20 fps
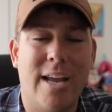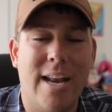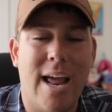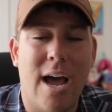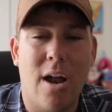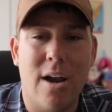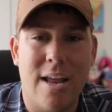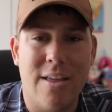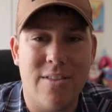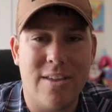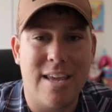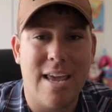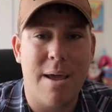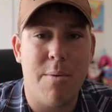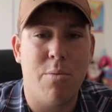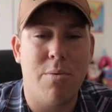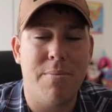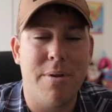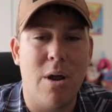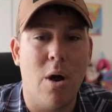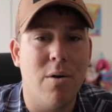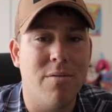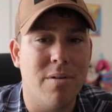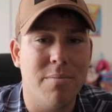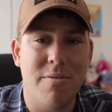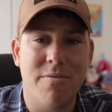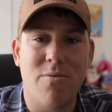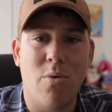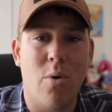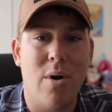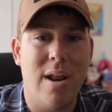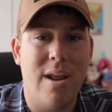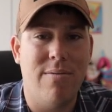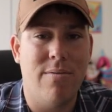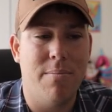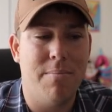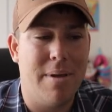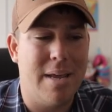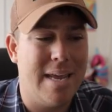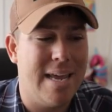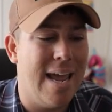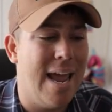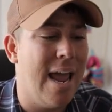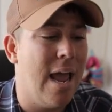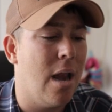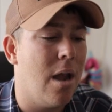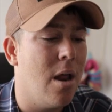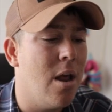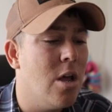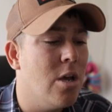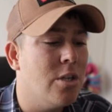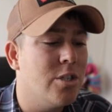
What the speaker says: it out and the game would be over before it even began.